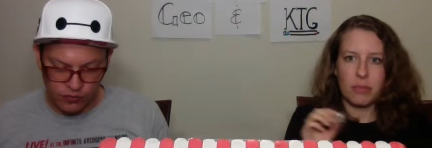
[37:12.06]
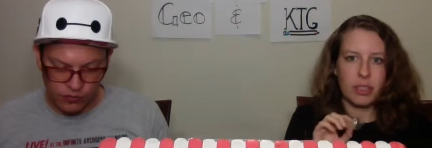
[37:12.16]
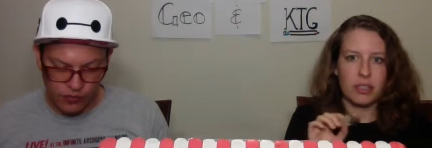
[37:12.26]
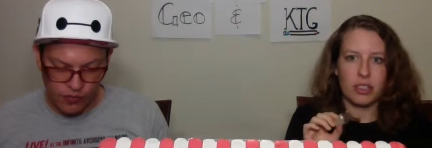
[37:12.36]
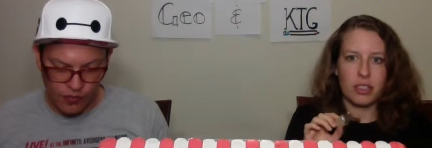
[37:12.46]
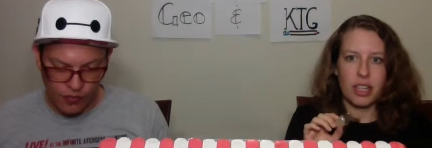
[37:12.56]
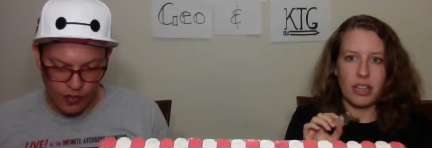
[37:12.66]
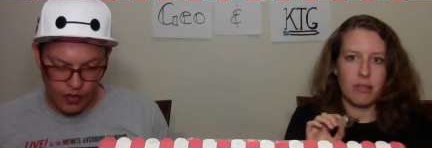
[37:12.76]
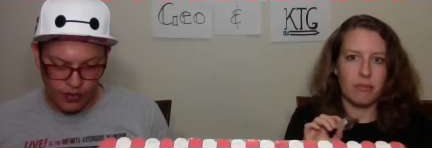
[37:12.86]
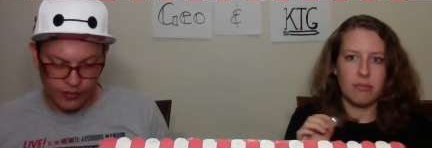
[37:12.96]
Speaker 1: but just like
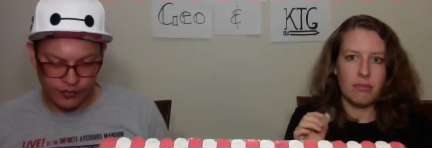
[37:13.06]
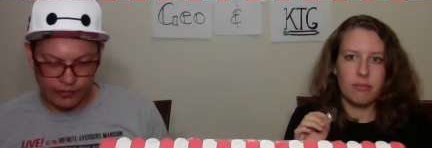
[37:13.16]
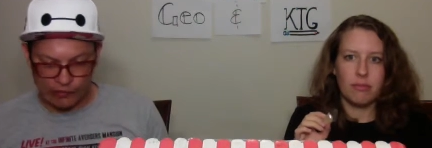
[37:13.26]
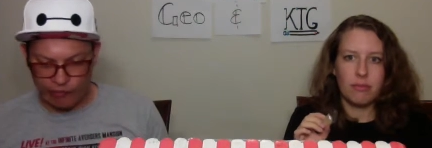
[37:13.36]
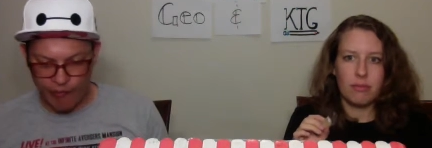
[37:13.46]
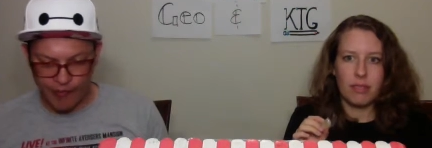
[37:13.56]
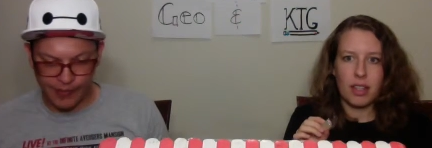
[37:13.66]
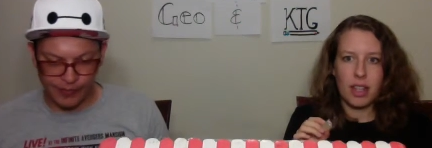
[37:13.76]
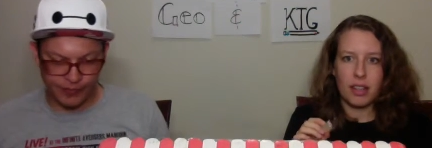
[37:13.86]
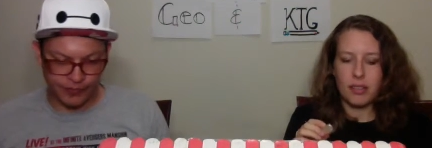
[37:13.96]

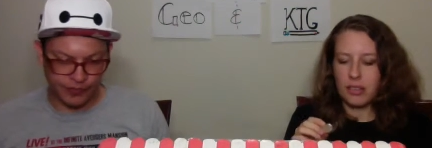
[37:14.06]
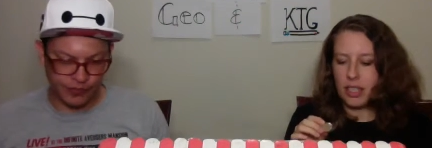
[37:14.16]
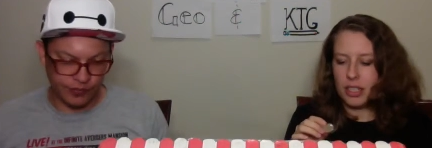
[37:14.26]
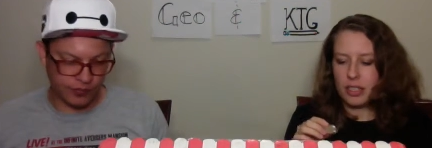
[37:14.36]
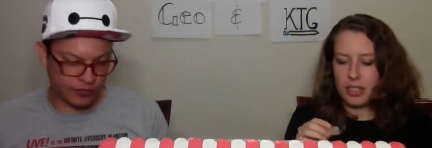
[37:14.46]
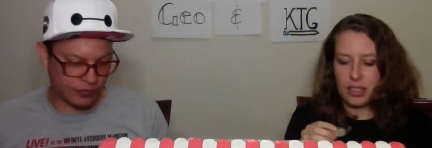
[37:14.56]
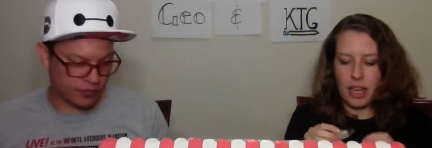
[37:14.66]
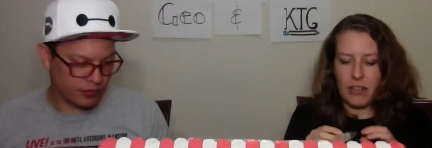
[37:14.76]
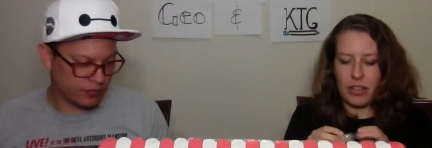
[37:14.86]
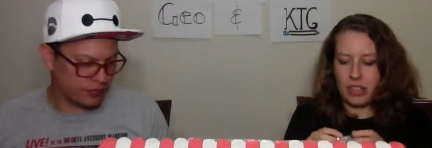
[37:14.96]
they just have
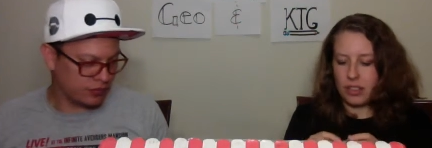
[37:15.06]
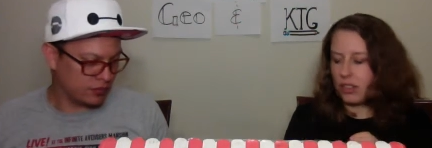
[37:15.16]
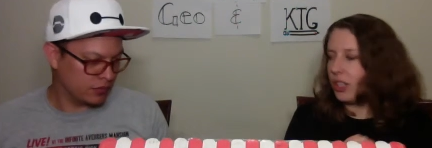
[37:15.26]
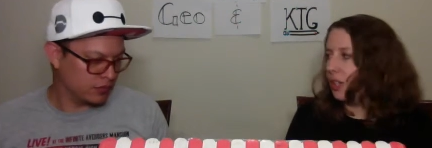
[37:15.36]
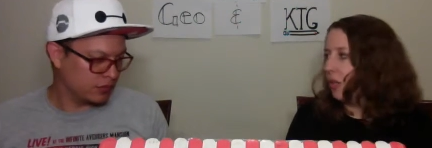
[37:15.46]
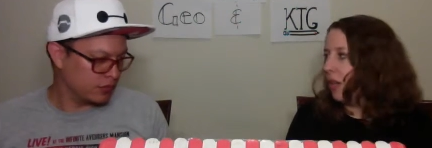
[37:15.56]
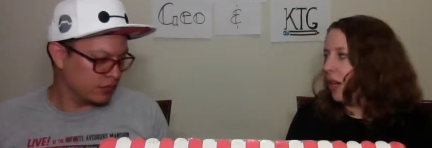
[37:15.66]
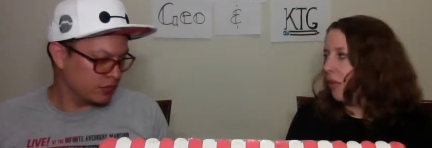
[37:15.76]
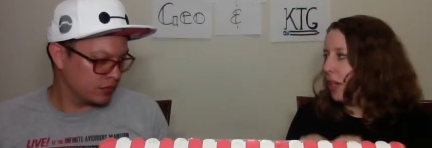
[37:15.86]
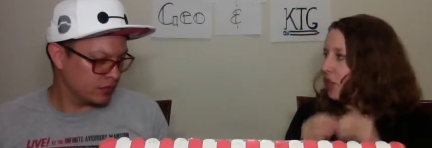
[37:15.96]
these little cute
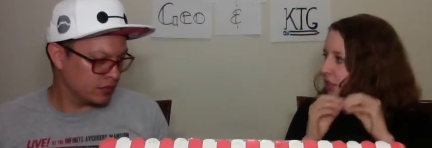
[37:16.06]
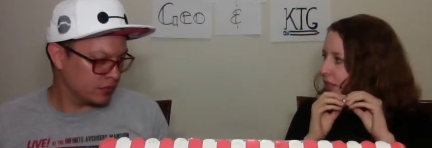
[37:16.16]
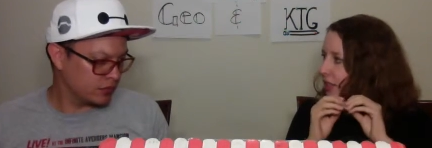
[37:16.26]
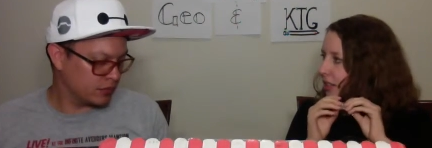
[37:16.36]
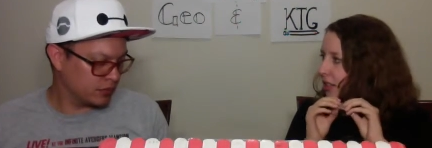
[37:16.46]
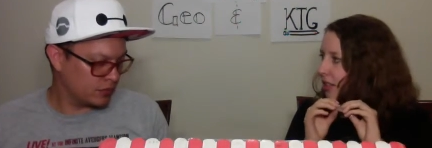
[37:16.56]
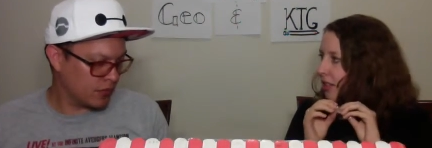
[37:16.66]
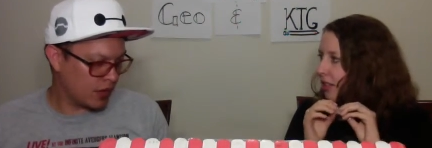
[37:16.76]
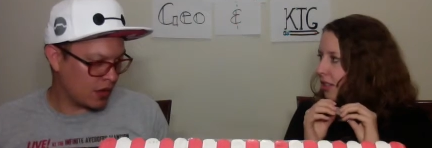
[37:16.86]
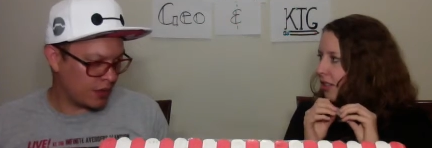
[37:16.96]
wedges.
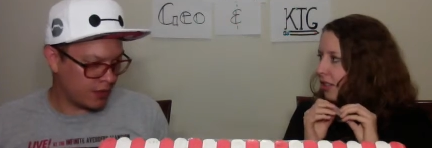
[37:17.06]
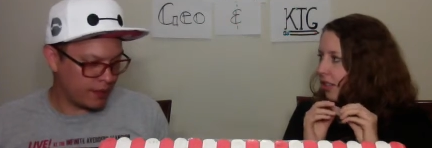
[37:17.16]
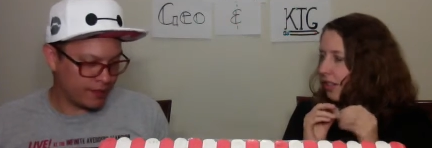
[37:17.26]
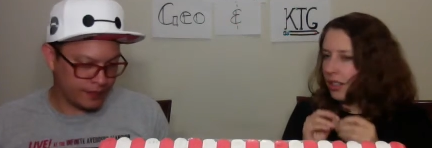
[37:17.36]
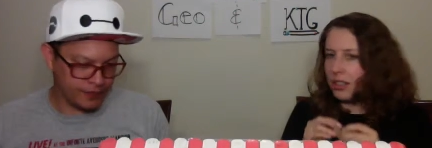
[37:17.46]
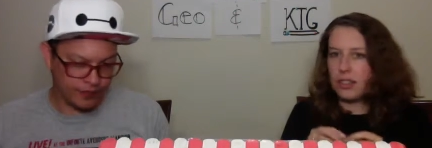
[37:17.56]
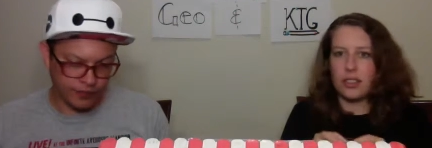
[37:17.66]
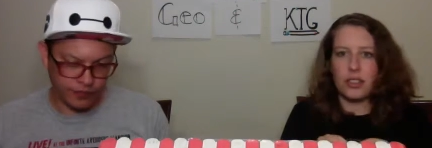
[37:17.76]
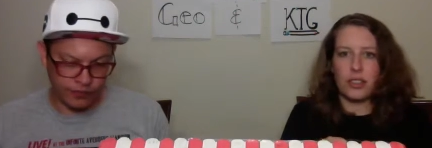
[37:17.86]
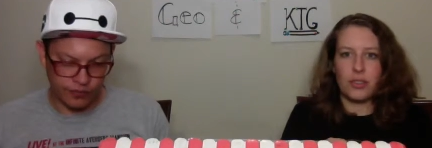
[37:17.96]

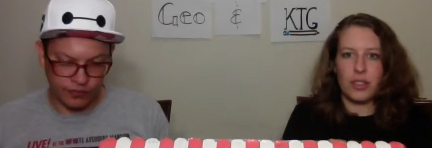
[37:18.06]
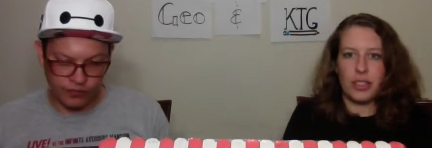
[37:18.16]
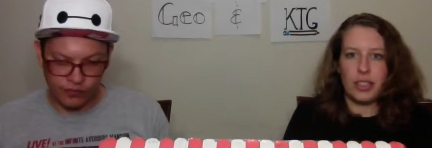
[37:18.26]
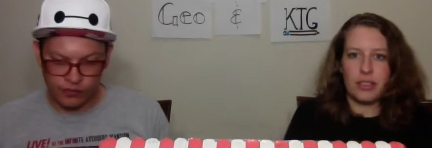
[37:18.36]
Those are really.